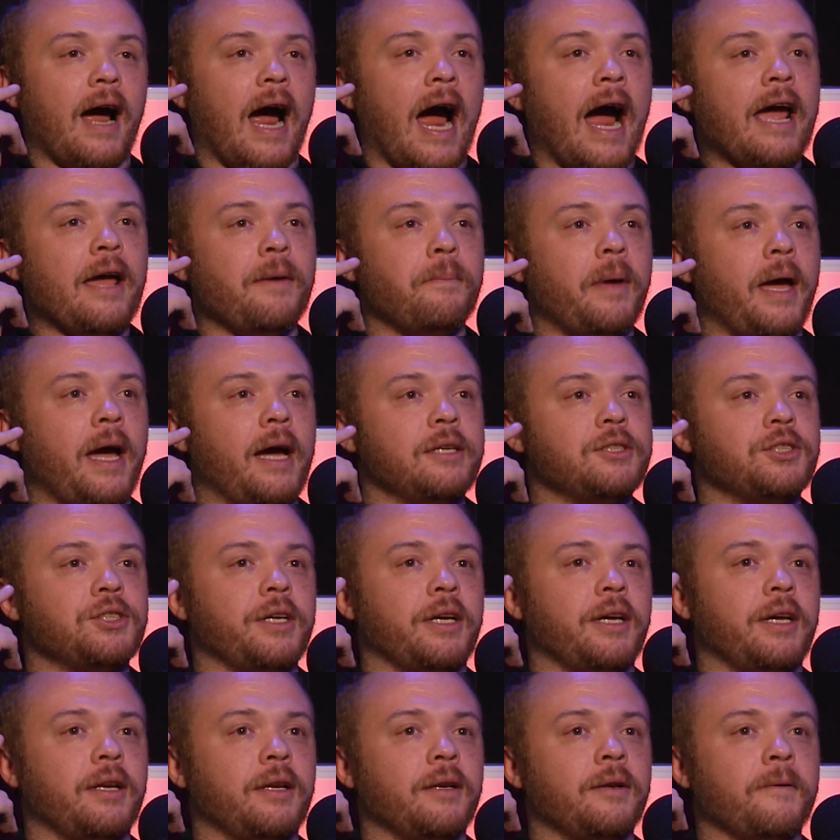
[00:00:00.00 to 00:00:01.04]

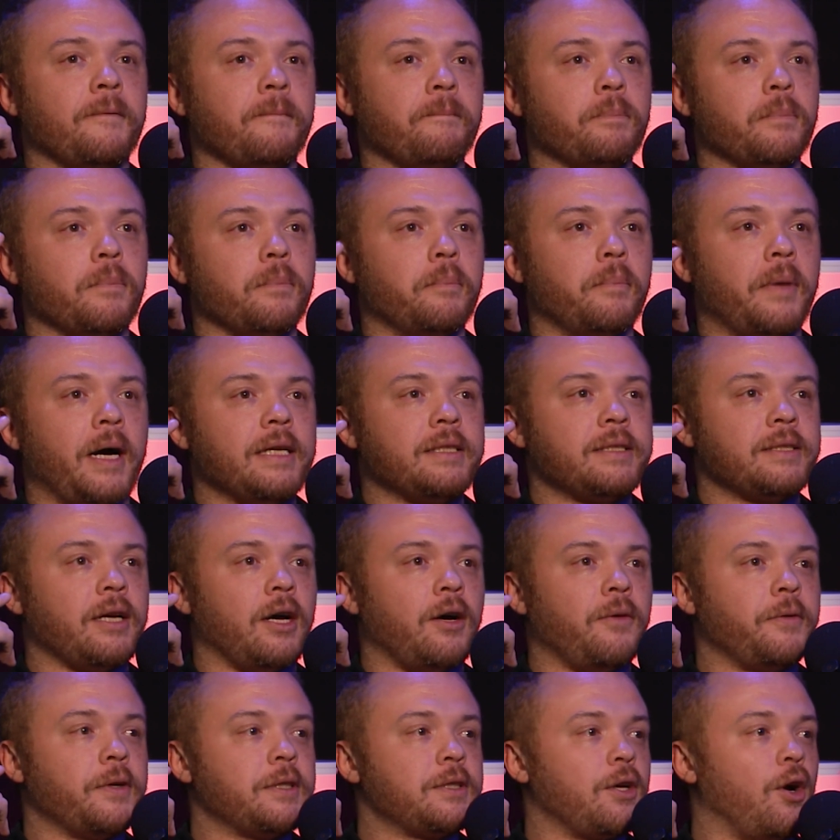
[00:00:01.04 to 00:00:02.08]
imagine
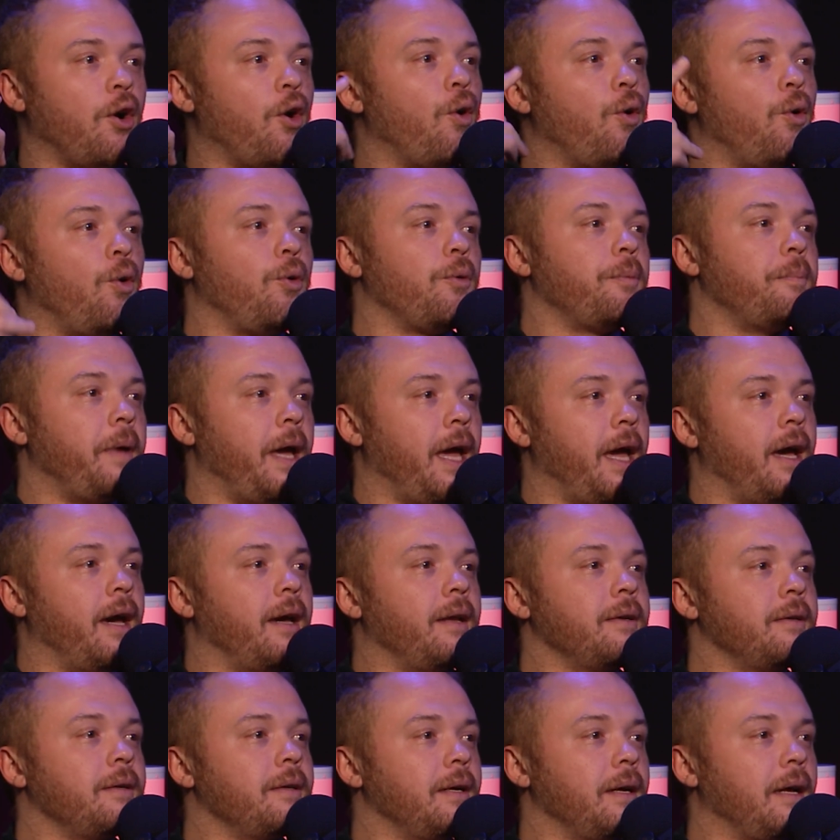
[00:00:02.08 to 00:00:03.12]
myself as an old
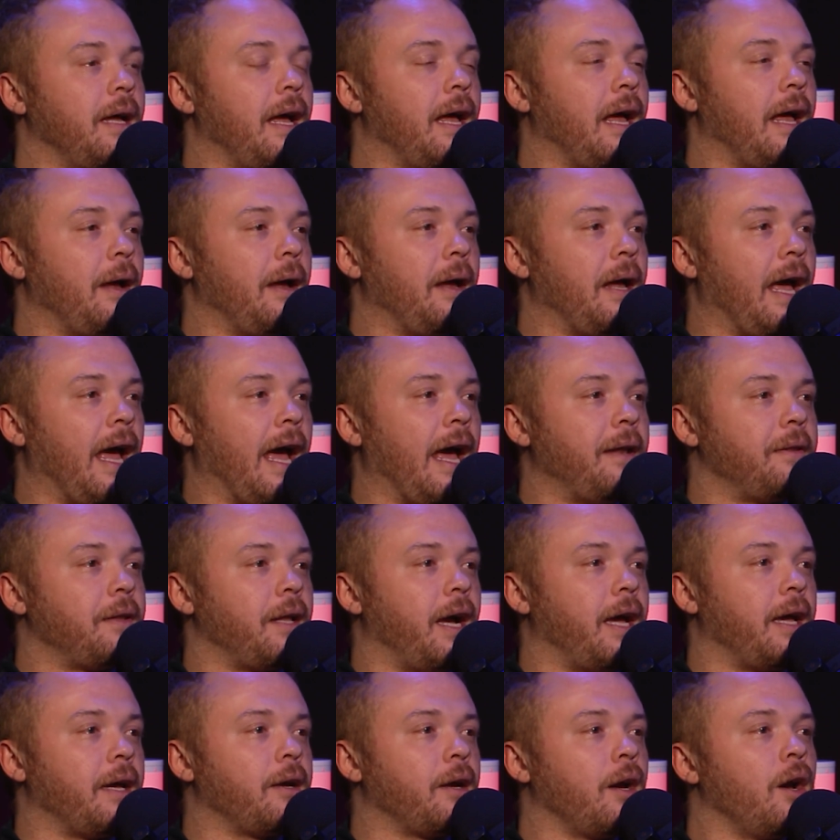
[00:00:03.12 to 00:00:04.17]
man, and
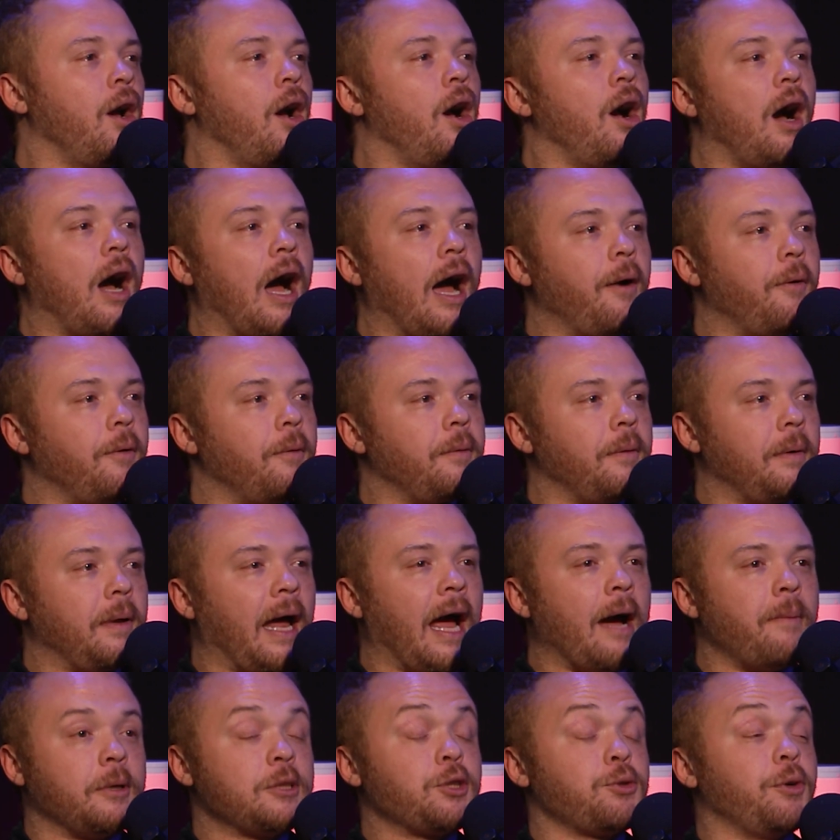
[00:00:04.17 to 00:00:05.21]
like how much